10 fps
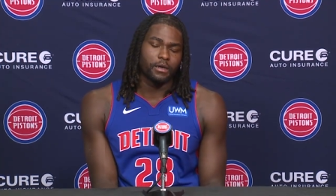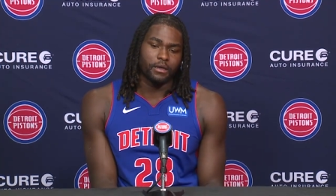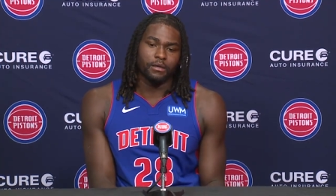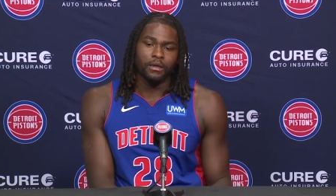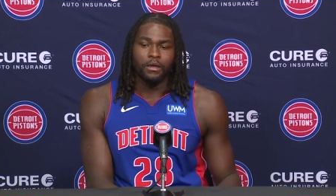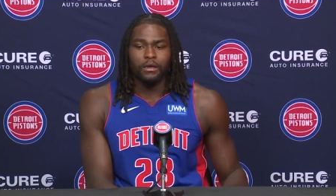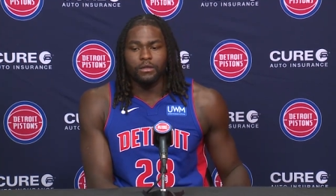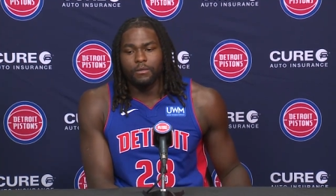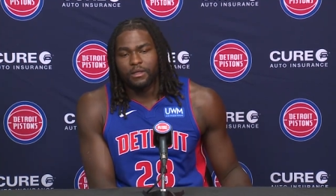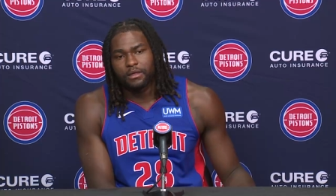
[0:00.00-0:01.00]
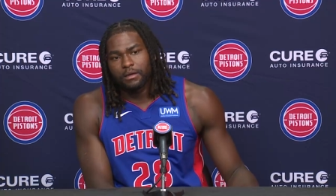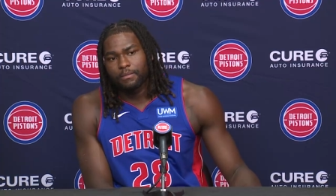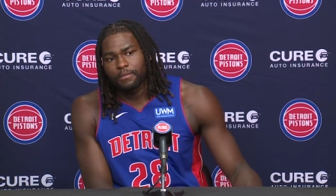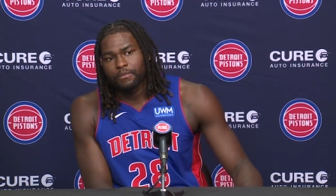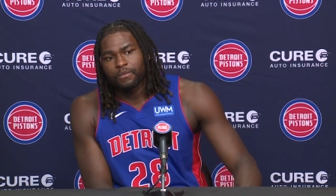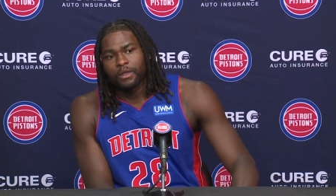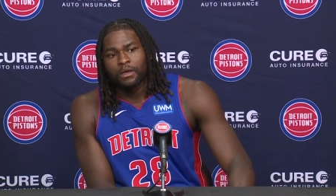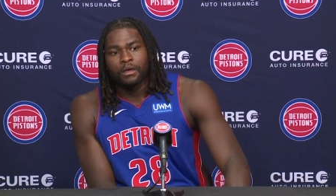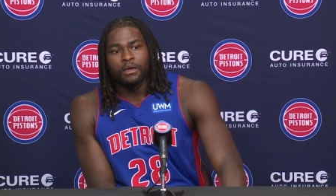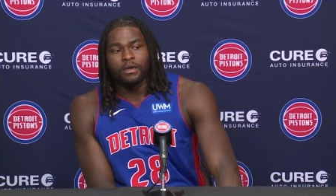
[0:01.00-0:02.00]
And you know, with him,
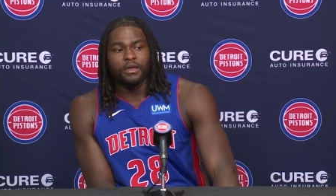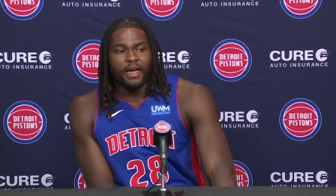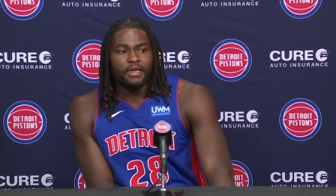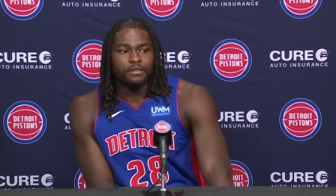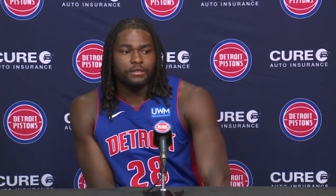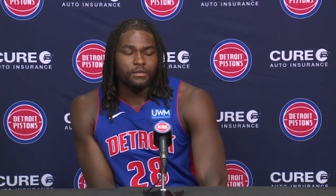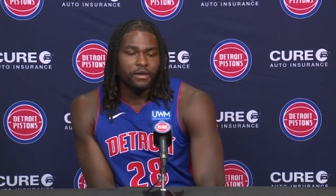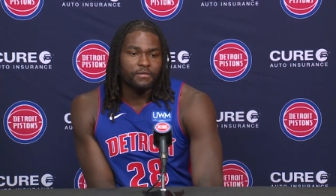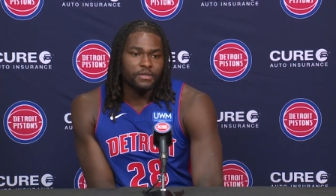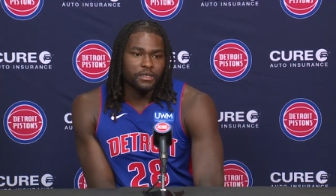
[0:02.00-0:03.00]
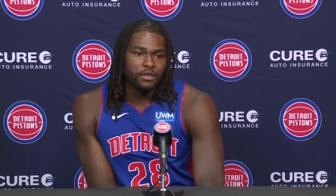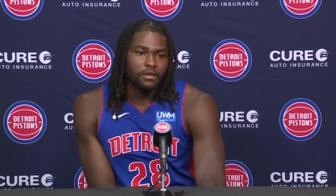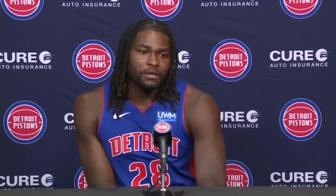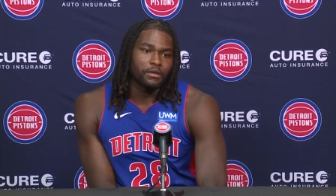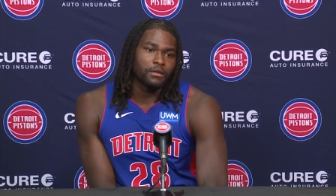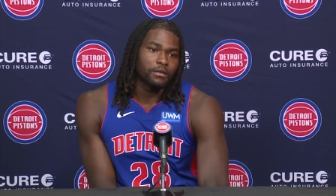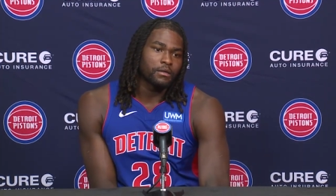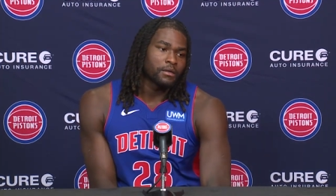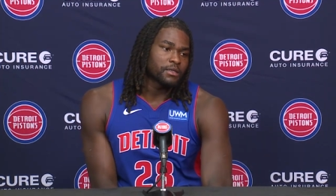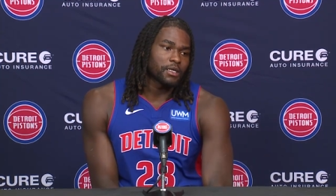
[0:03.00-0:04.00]
he has the strength to
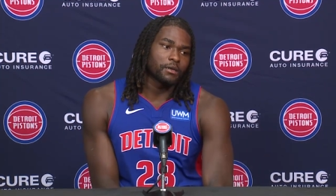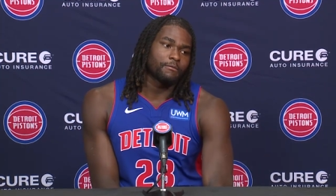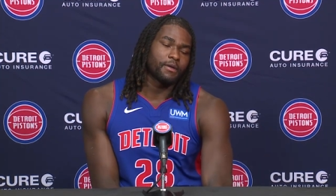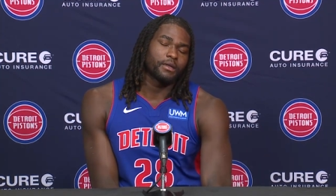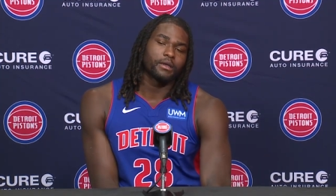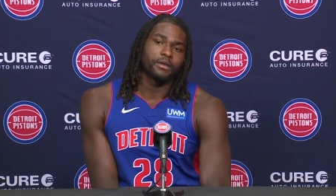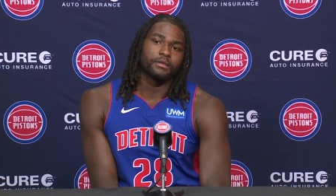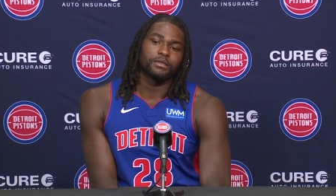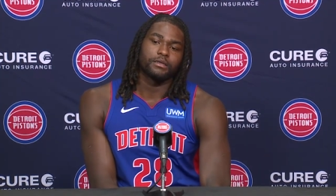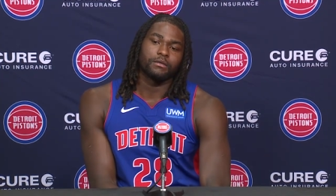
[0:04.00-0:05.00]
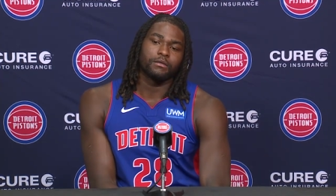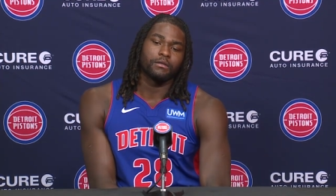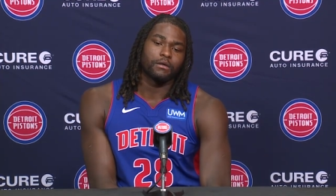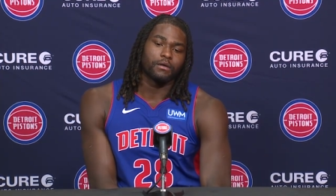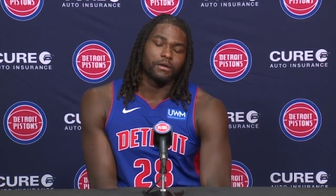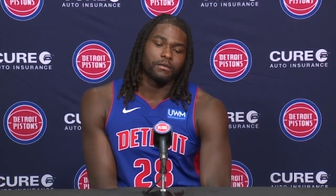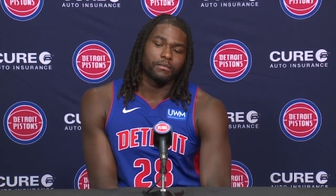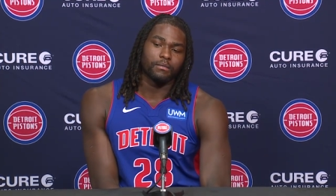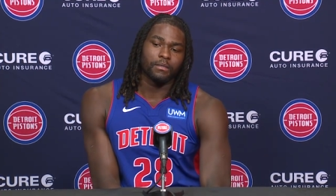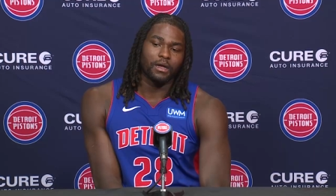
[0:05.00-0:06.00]
compete against, you know,
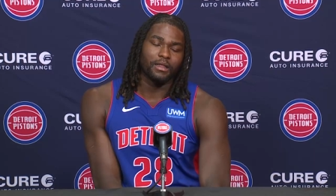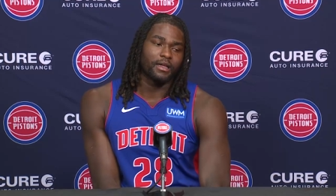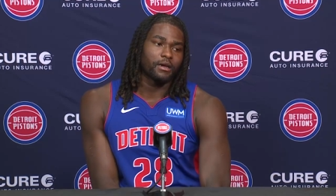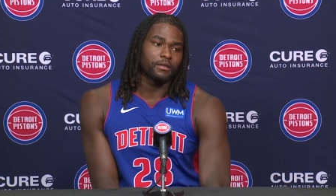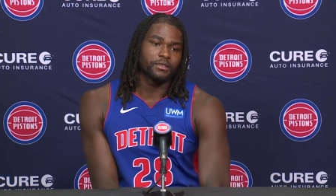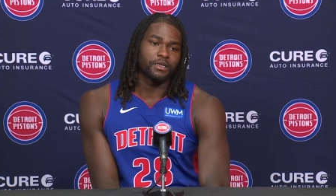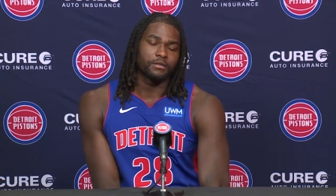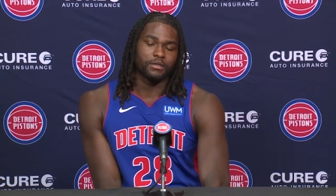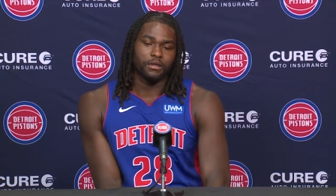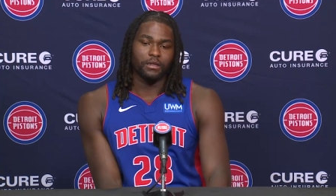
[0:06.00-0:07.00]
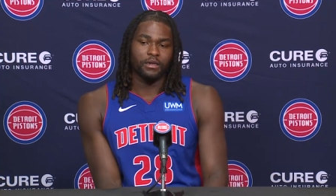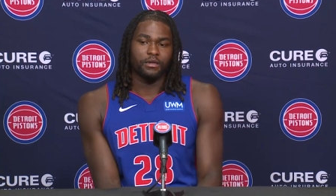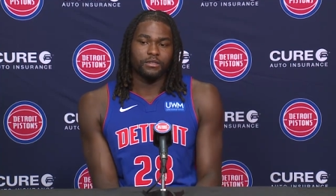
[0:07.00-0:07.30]
a lot of other centers in the league.